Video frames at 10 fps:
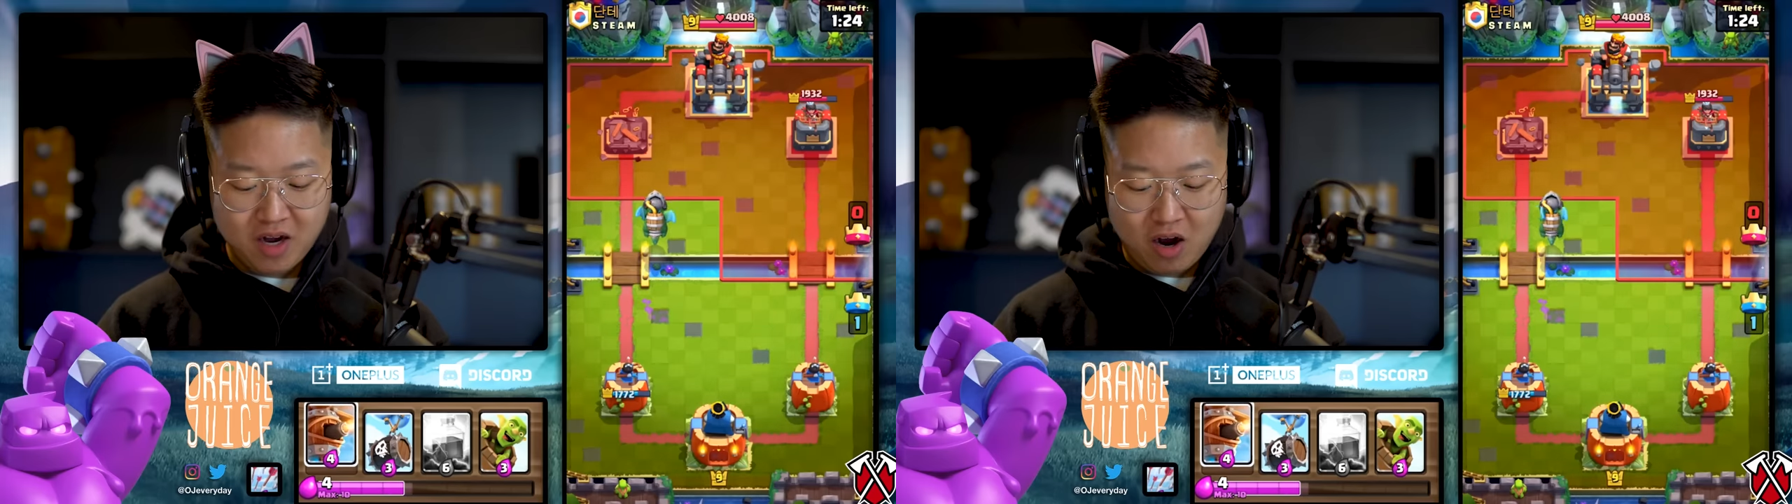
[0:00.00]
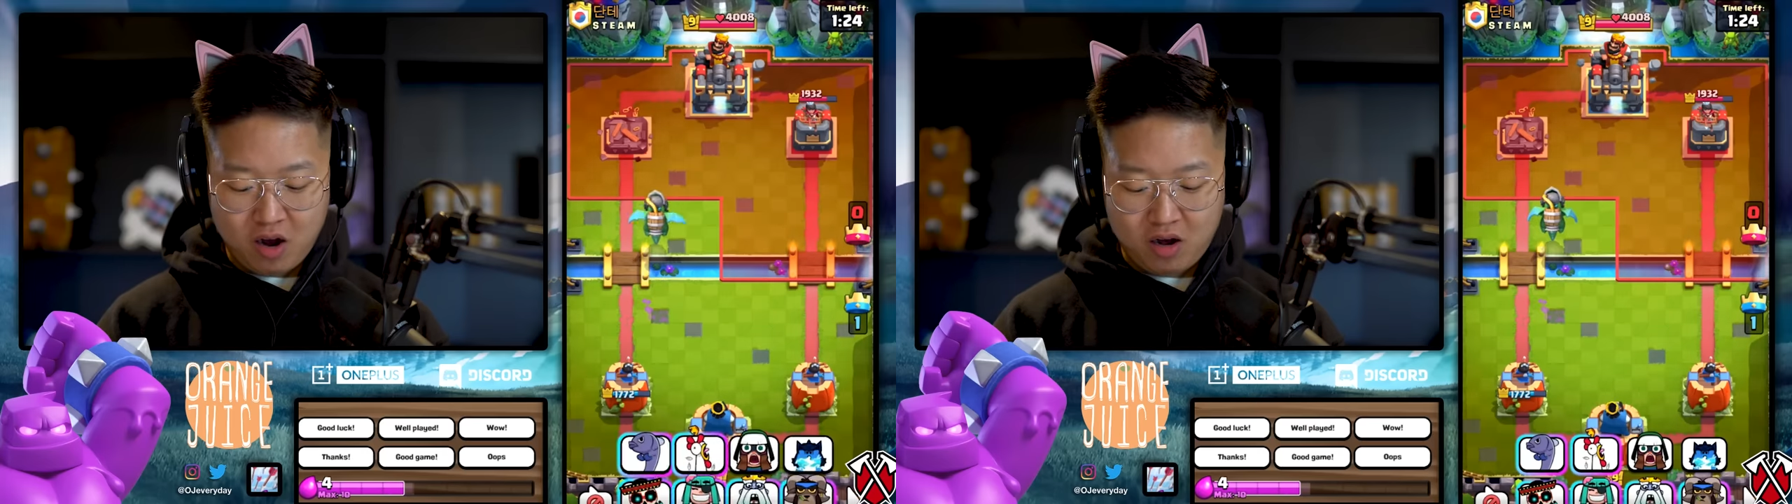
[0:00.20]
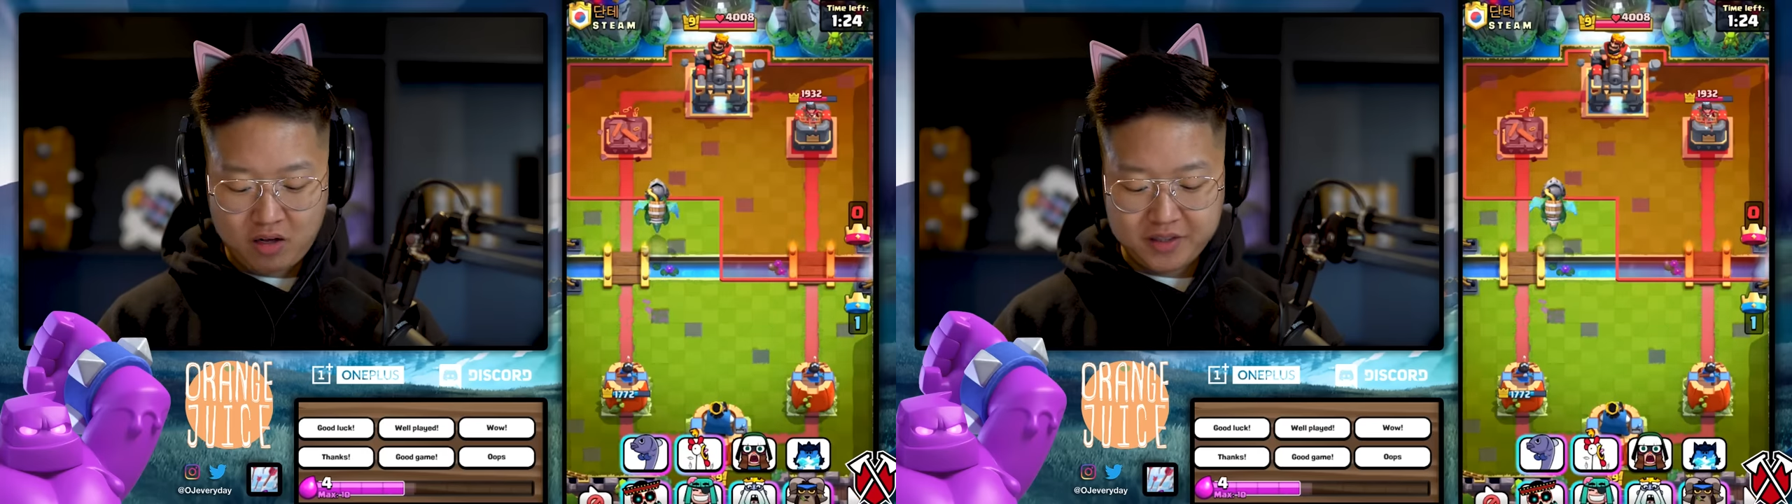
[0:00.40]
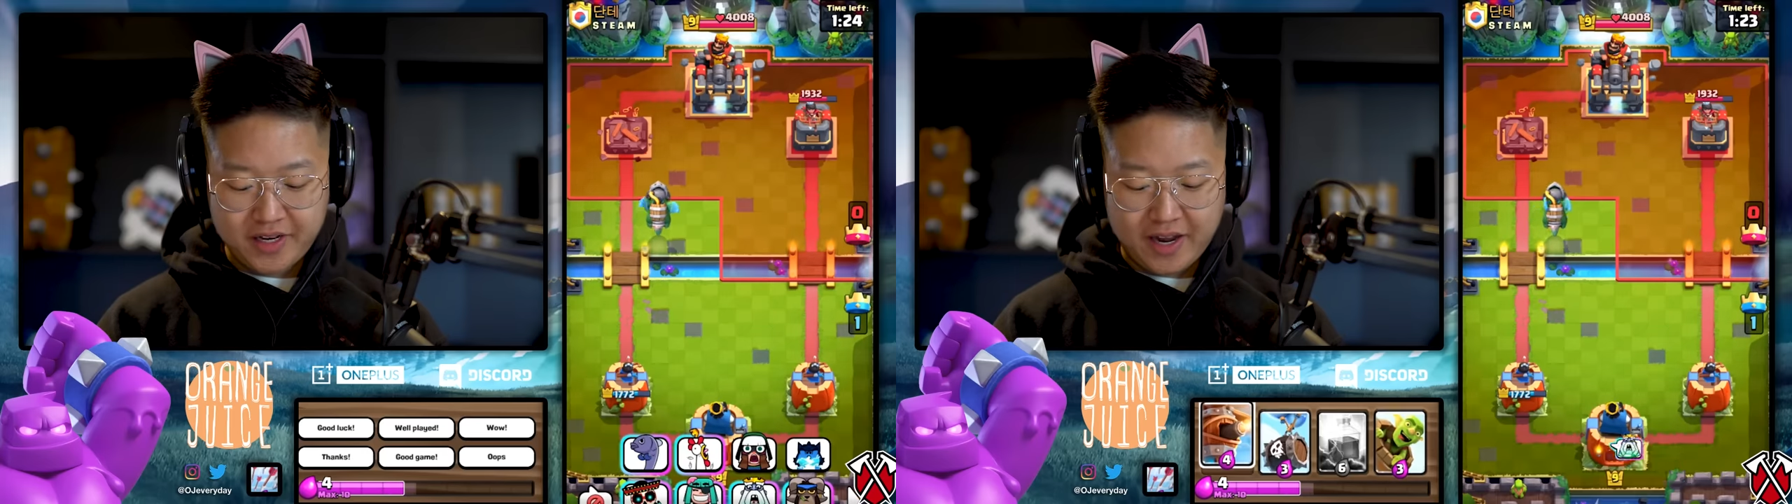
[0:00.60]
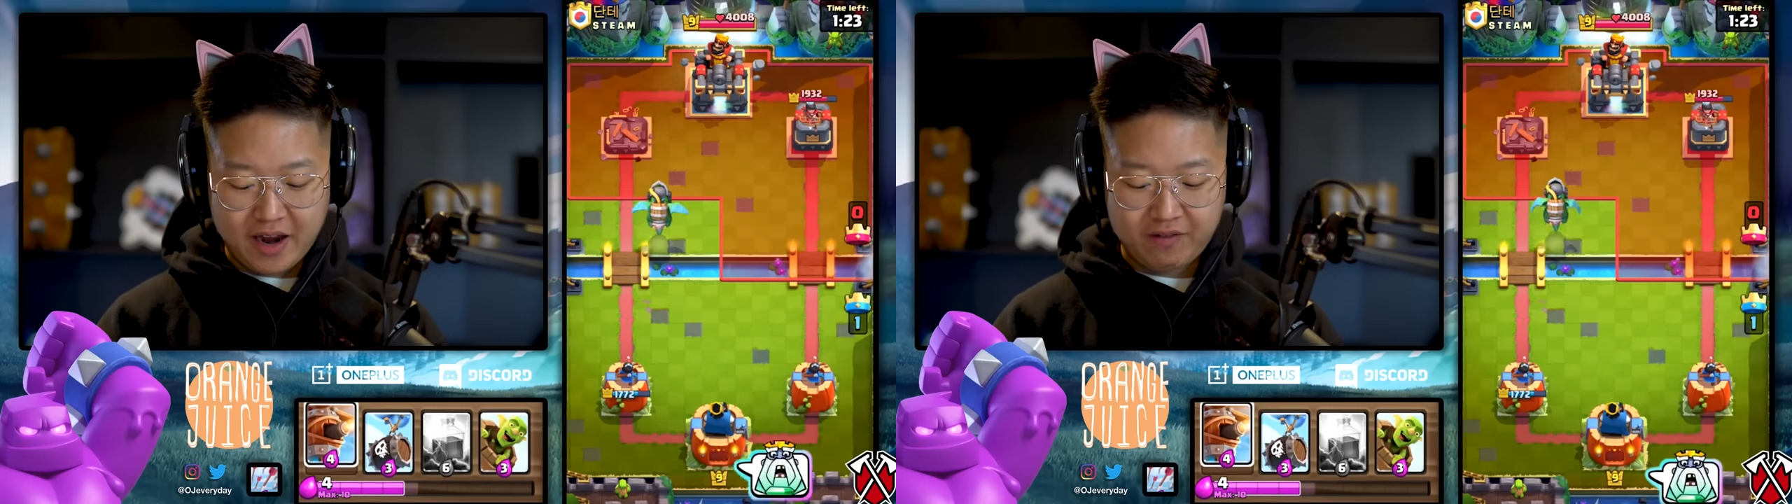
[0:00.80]
all
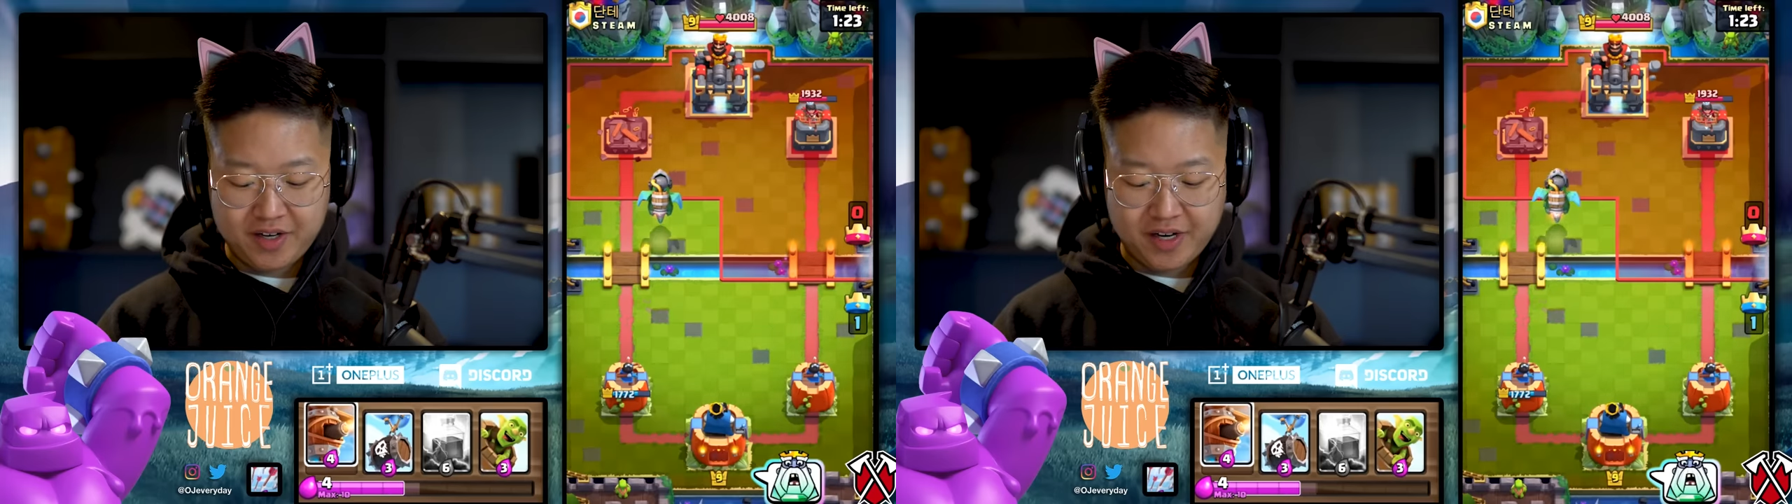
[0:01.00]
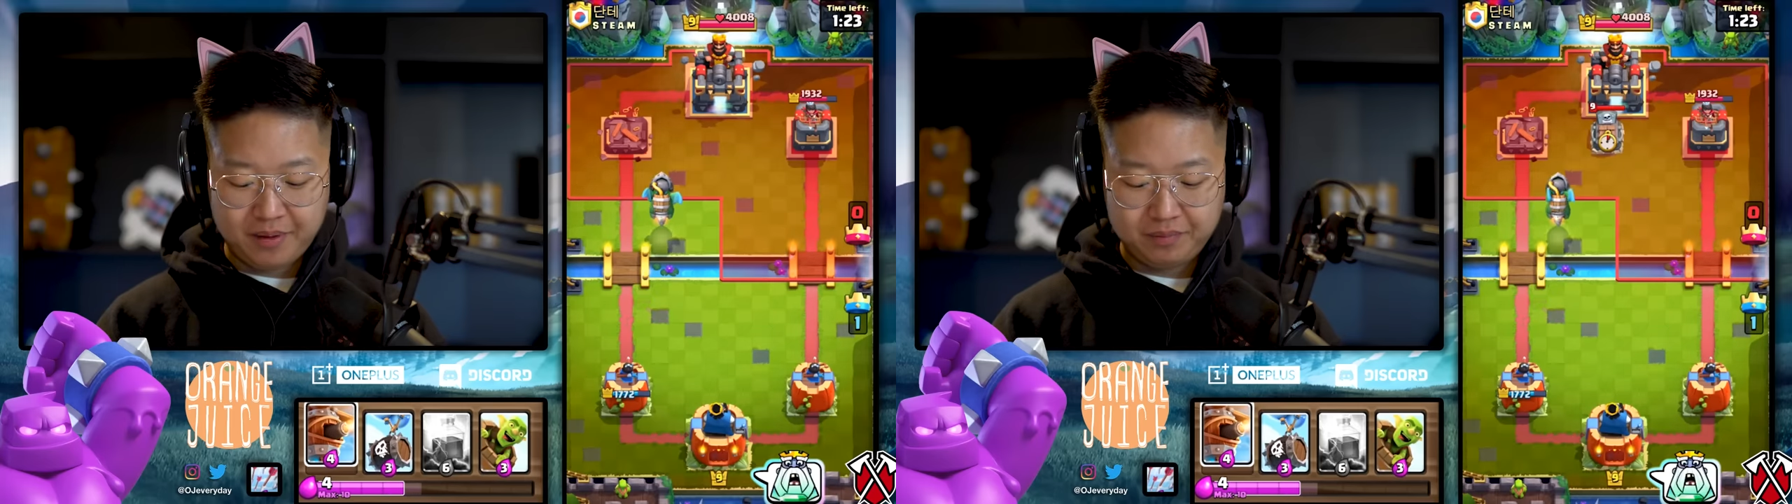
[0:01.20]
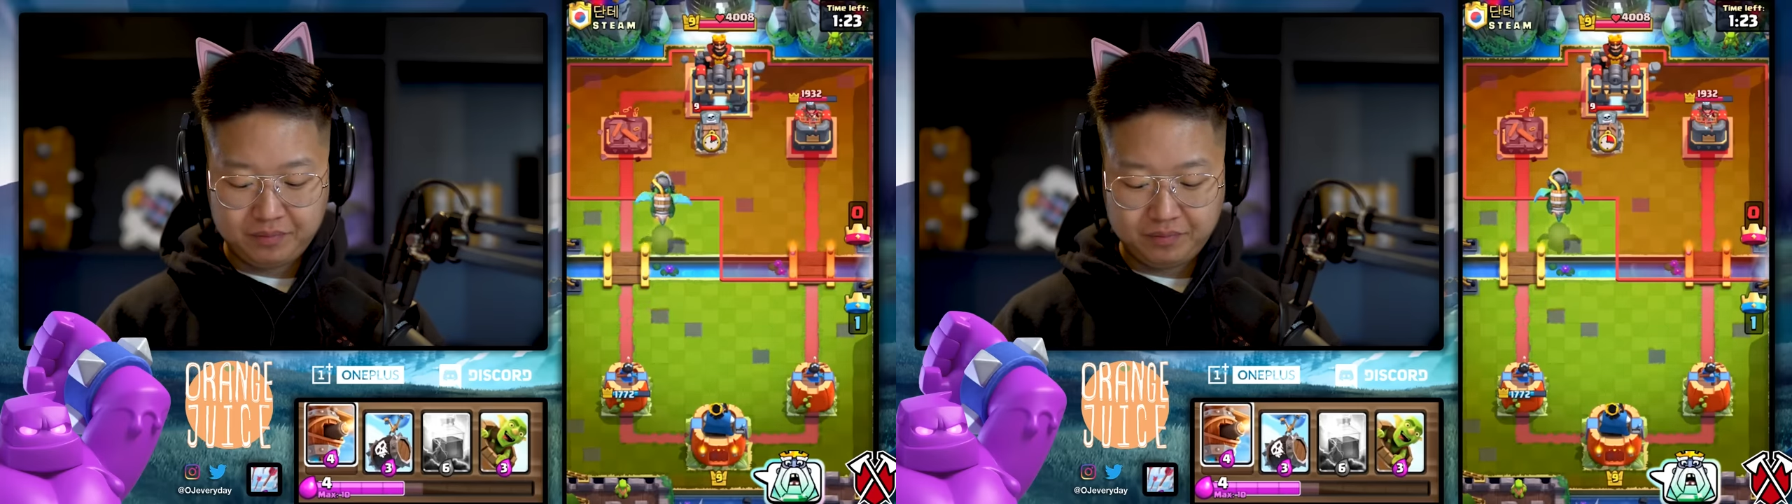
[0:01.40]
day, every day.